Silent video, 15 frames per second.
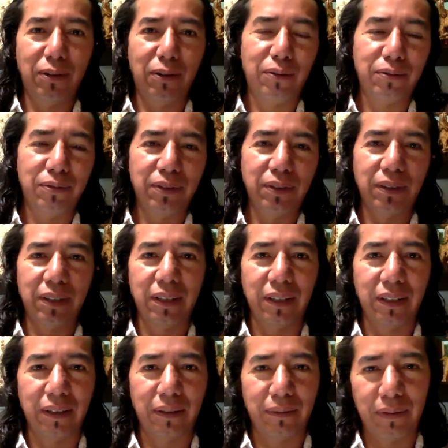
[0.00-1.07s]
of
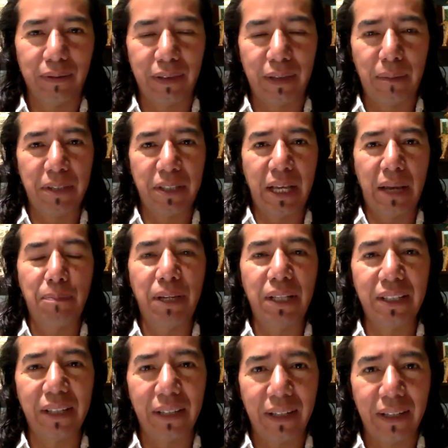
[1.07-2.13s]
uh, Saint
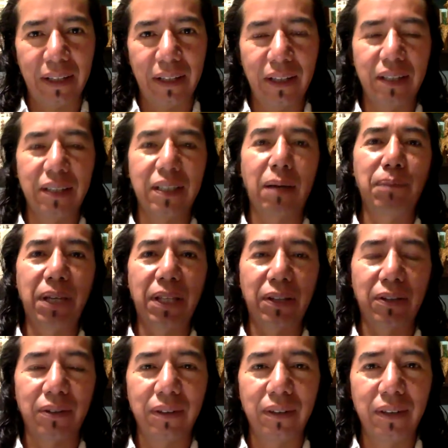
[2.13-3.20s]
Peter, San
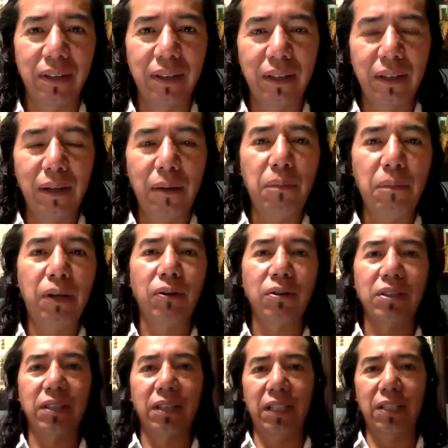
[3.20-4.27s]
Pedro.
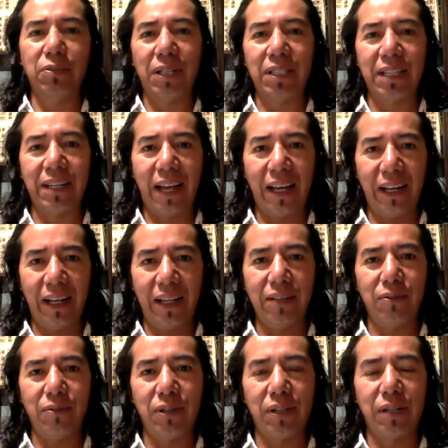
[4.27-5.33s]
because this was an island
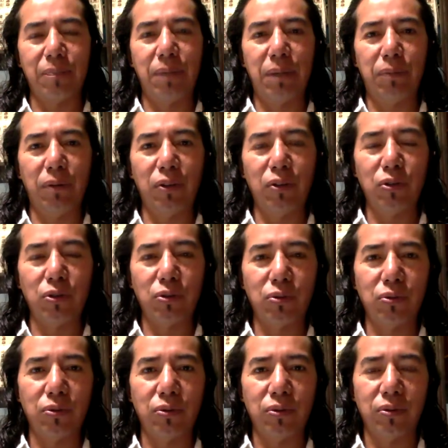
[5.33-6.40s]
where people used
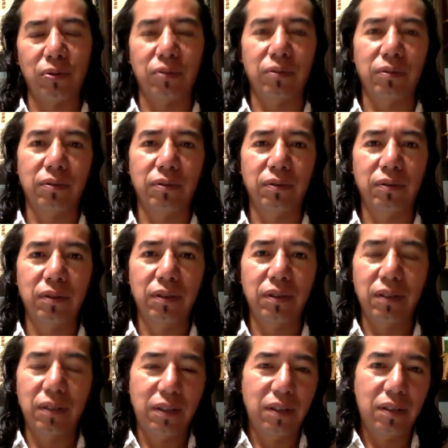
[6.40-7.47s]
to
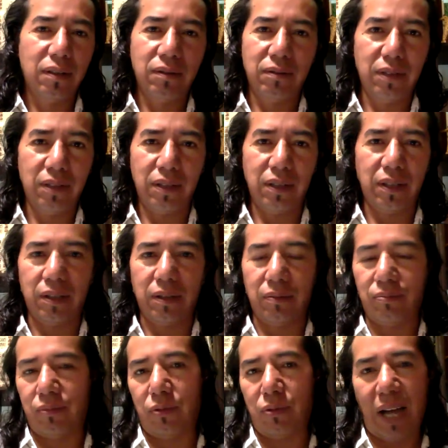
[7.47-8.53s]
uh,
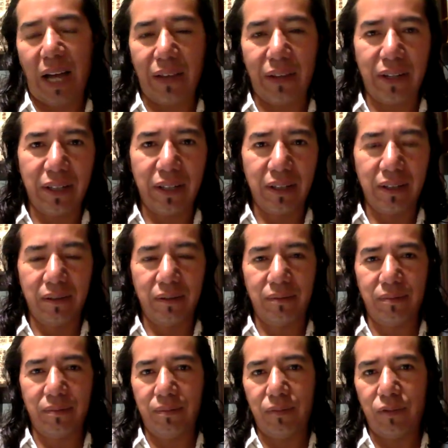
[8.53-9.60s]
to gather,
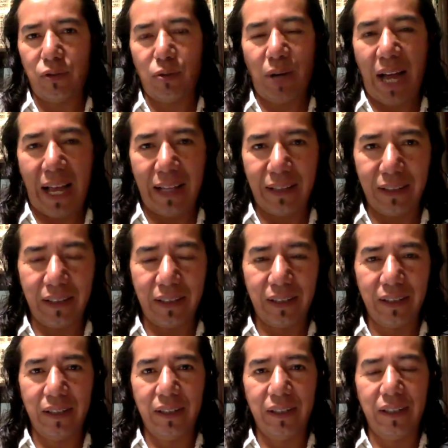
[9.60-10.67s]
to hunt,
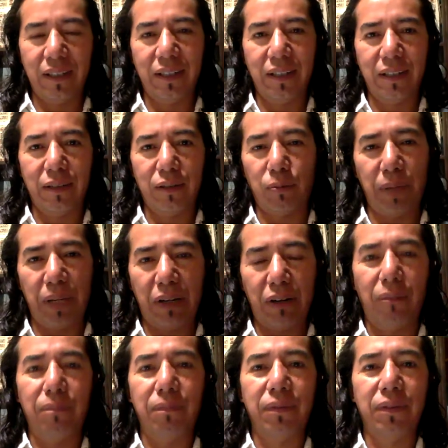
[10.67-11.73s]
to pick
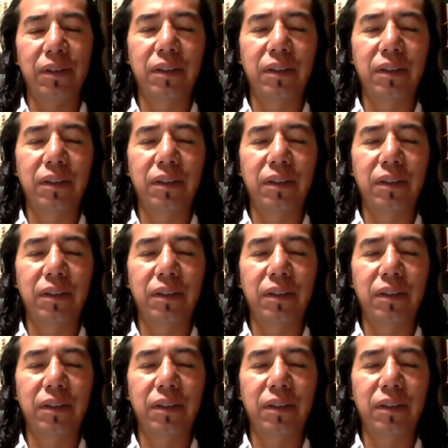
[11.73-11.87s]
up,